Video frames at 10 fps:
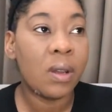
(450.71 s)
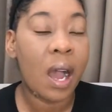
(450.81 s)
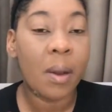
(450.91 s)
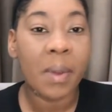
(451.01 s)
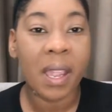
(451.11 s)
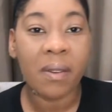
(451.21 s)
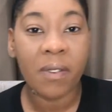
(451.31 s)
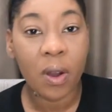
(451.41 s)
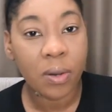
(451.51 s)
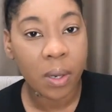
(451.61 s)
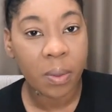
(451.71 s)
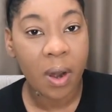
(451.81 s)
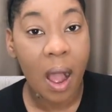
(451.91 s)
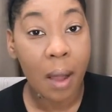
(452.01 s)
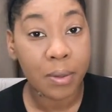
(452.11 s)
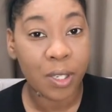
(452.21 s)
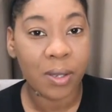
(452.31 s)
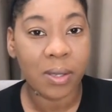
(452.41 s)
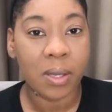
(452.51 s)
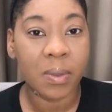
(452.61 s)
I'll make phone number
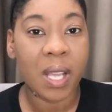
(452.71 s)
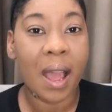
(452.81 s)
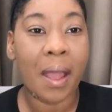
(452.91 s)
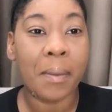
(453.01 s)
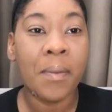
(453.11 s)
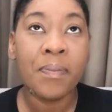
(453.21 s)
optional sometime.